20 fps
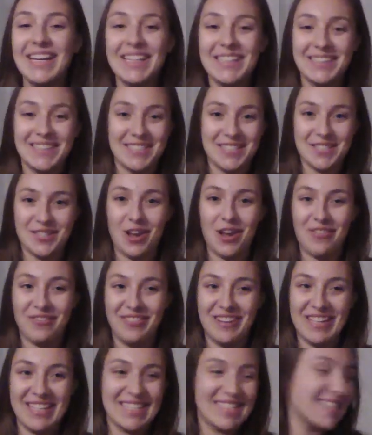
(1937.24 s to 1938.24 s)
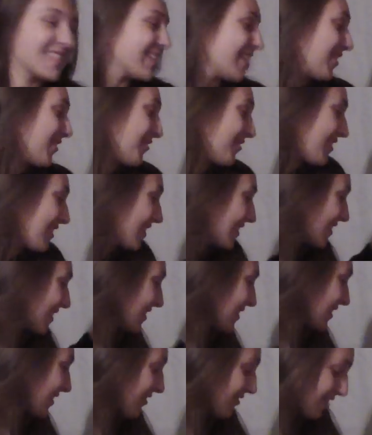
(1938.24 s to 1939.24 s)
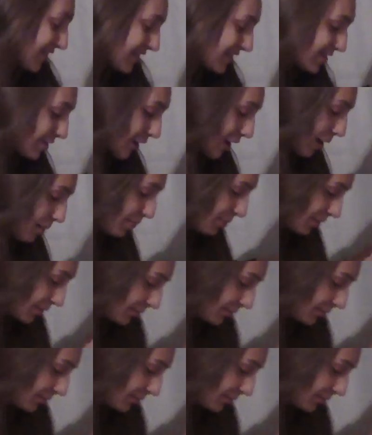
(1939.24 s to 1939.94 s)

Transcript: the softness of this top.